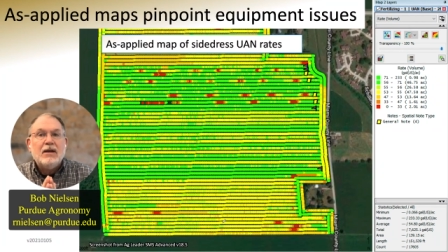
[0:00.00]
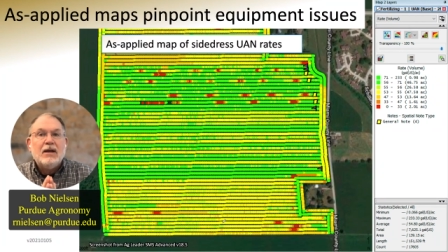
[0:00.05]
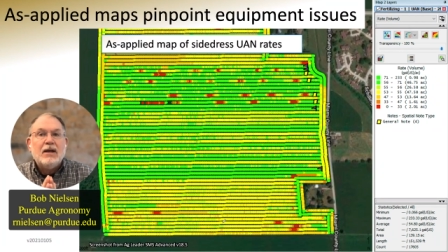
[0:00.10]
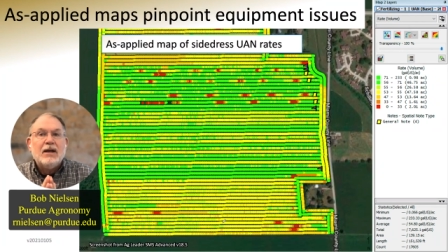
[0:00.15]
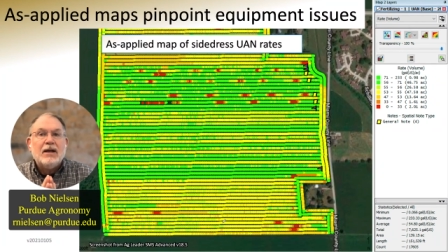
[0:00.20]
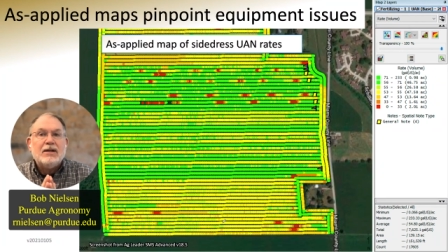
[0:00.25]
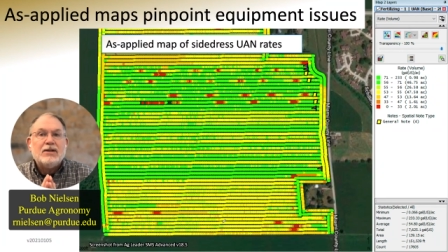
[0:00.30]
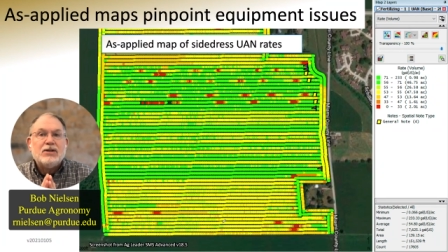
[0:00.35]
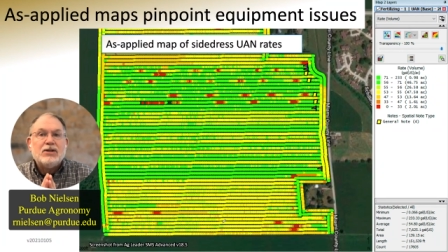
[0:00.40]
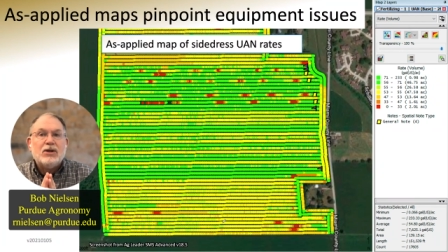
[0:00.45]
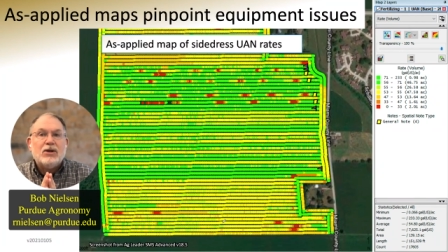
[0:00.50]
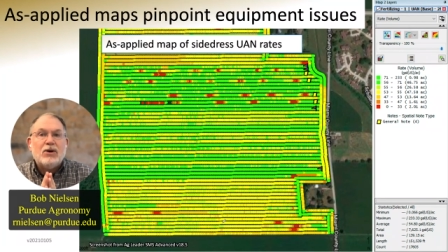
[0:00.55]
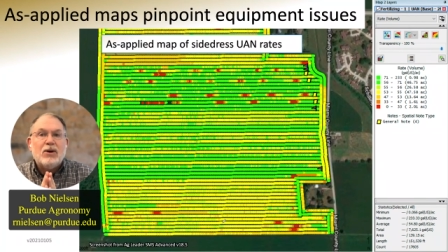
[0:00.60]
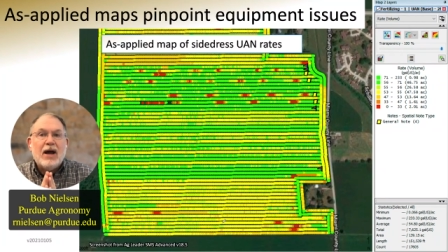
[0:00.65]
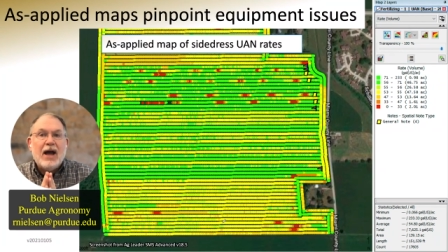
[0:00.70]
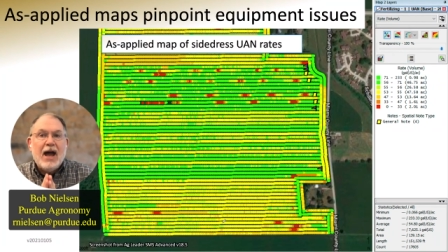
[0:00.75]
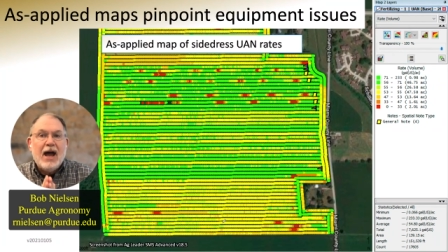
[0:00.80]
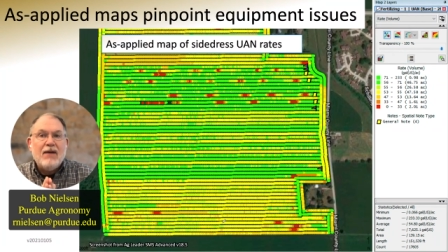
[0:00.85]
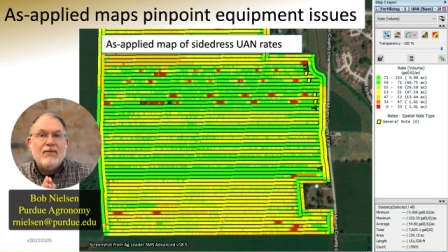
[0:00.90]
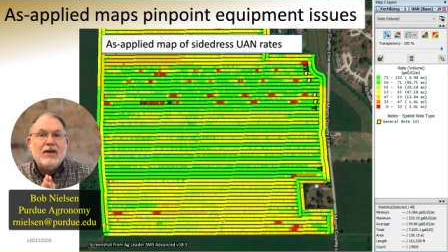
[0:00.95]
And so
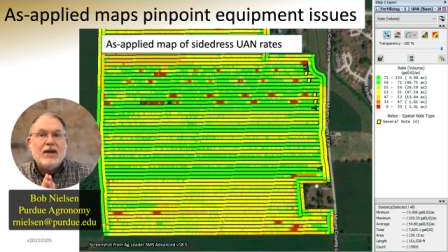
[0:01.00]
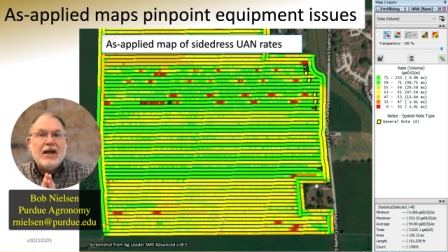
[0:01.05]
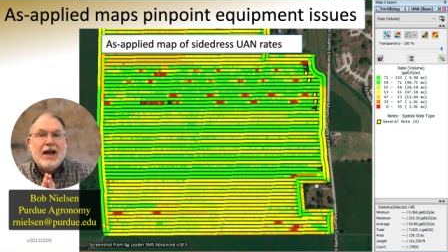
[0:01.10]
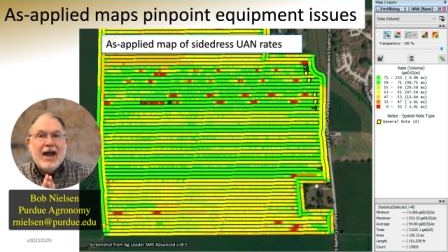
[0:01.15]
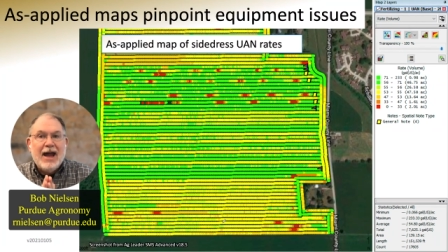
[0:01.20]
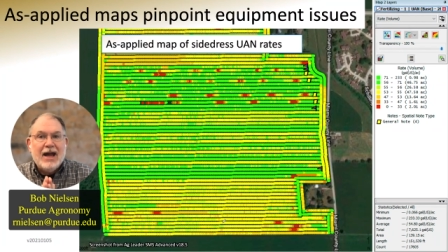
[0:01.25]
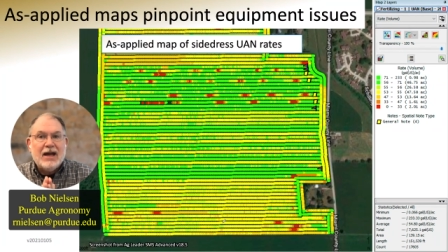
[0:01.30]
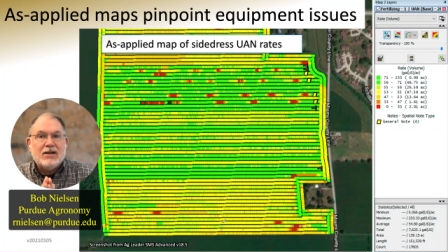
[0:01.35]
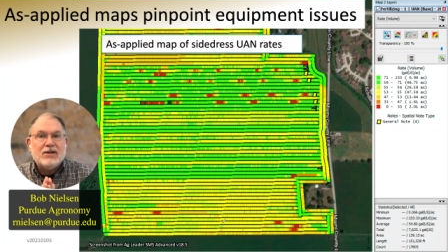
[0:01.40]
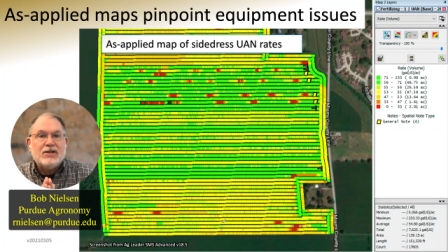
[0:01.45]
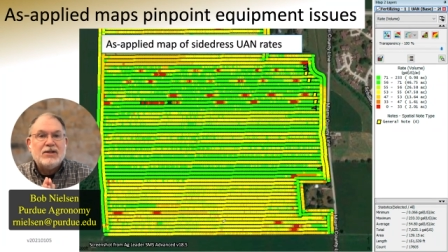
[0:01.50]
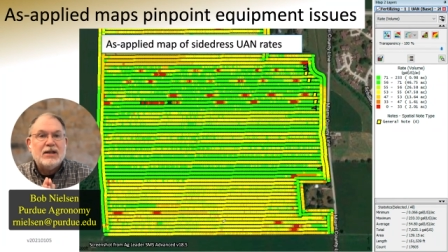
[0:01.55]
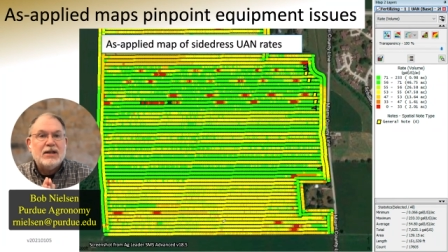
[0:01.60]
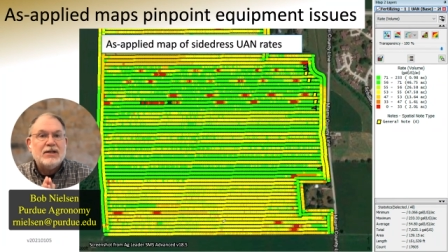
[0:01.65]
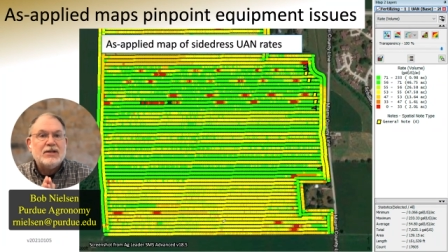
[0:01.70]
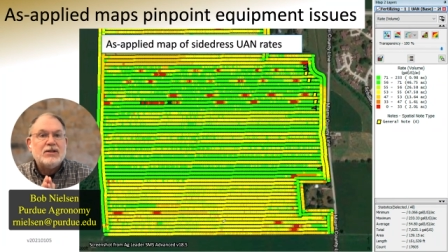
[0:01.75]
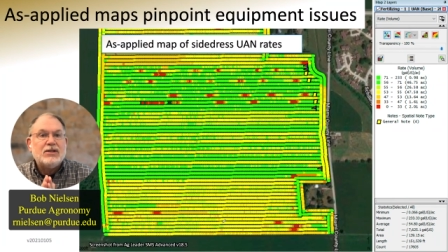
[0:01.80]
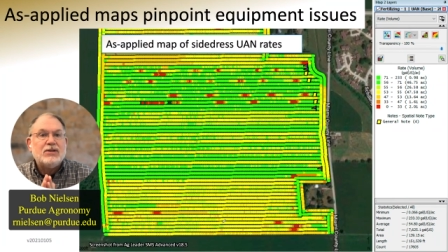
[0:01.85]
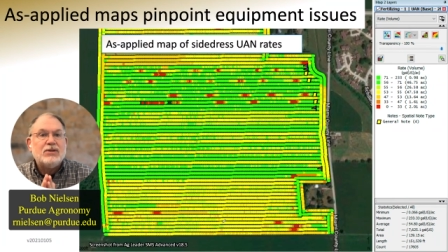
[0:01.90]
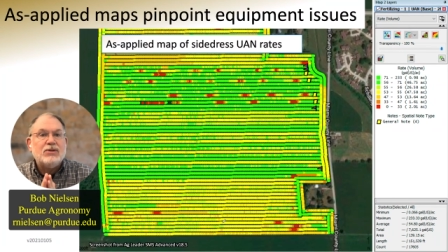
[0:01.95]
having
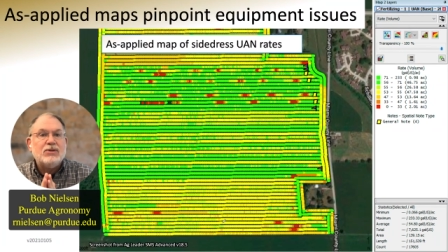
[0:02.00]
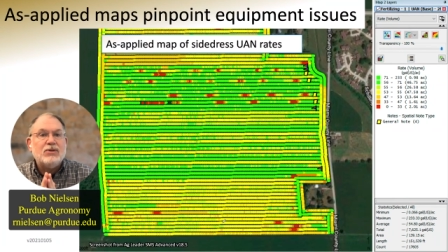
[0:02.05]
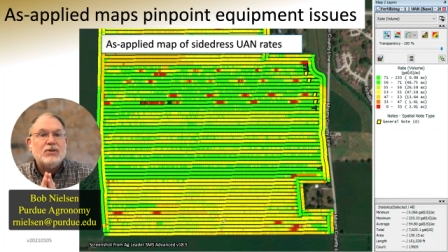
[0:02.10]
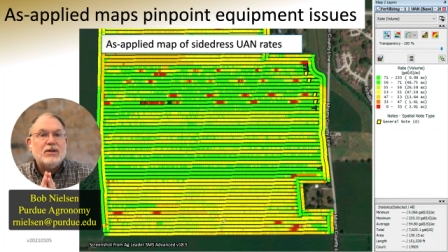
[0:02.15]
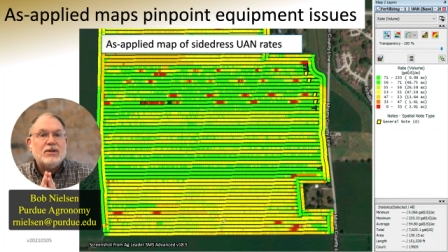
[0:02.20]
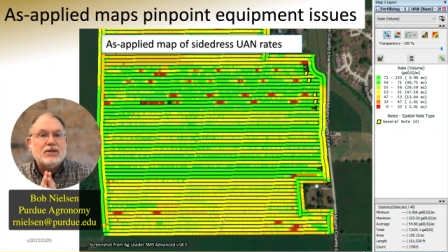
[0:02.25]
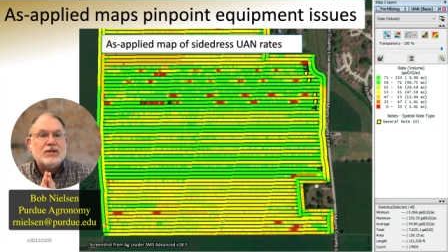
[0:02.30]
access to the,